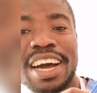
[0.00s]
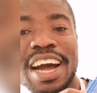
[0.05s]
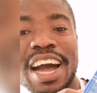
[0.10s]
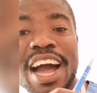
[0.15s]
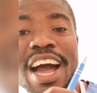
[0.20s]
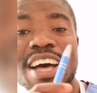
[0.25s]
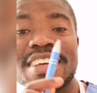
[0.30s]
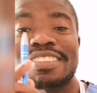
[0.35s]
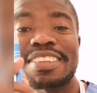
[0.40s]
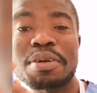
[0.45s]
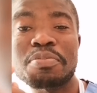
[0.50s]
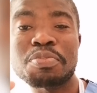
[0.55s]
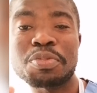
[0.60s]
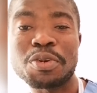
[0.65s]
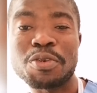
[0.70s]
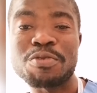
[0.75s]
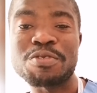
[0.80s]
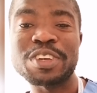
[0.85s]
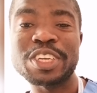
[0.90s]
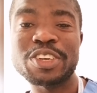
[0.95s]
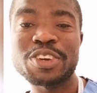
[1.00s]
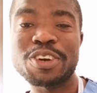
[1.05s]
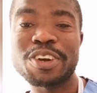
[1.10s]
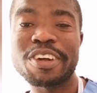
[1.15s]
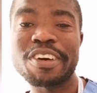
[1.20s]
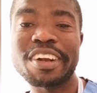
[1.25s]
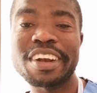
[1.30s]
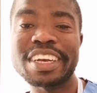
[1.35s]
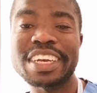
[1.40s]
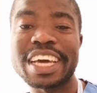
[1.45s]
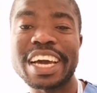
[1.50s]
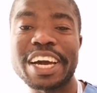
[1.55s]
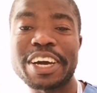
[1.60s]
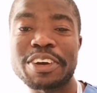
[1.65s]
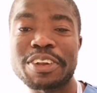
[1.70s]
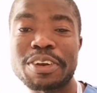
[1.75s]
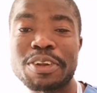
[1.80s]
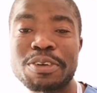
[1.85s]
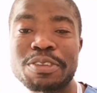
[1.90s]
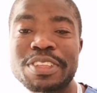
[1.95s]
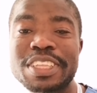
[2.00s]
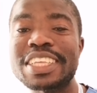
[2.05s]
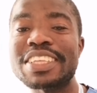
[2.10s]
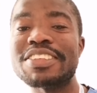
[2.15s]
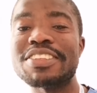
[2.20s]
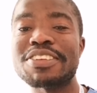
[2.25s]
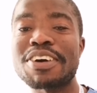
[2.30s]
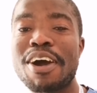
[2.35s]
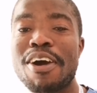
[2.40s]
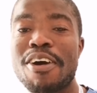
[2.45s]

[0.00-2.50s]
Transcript: has a provisional diagnosis